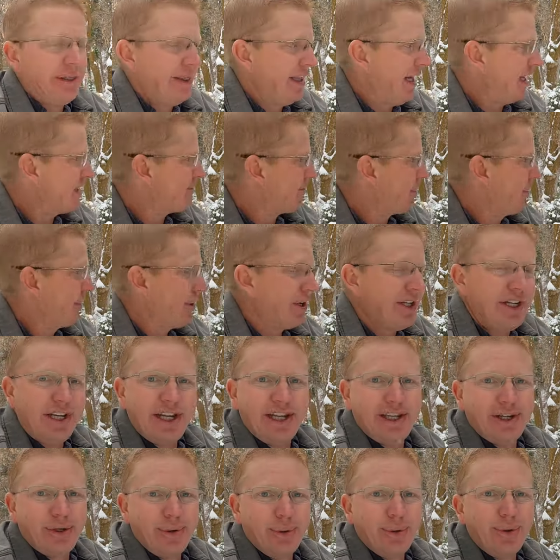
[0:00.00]
That's pretty
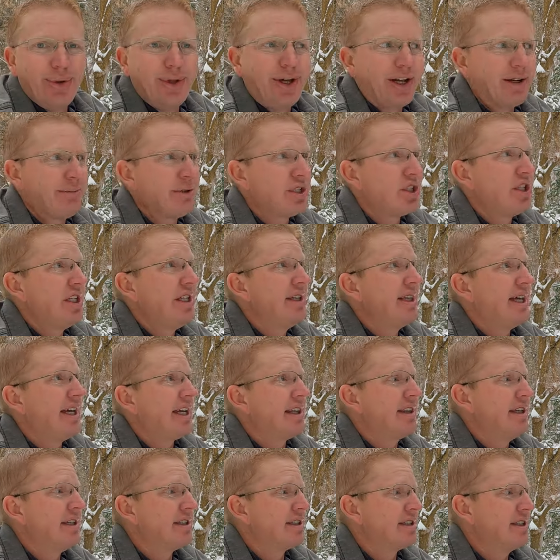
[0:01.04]
dang cool on a machine
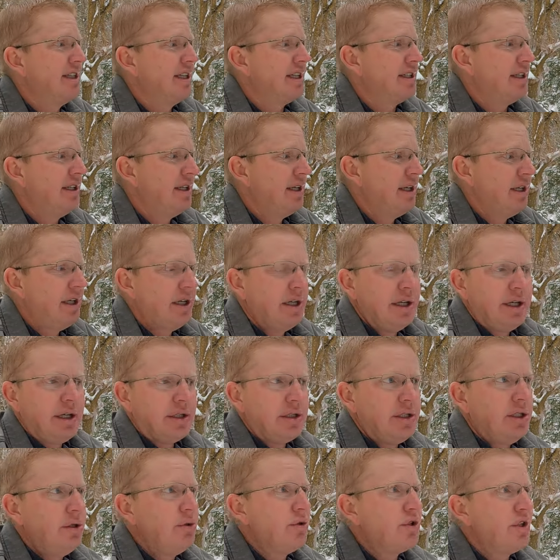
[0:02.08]
like this, that
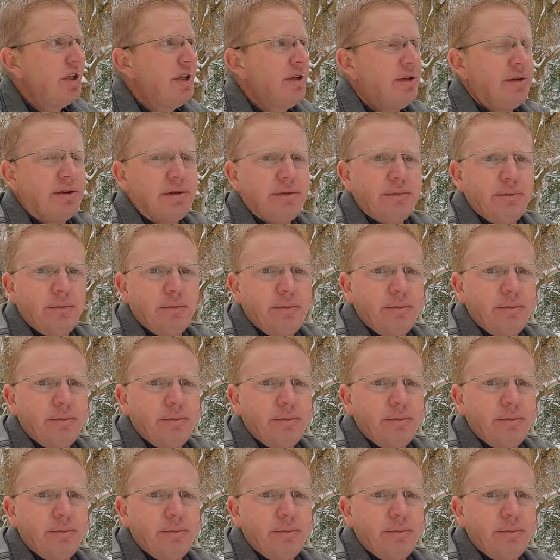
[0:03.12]
usually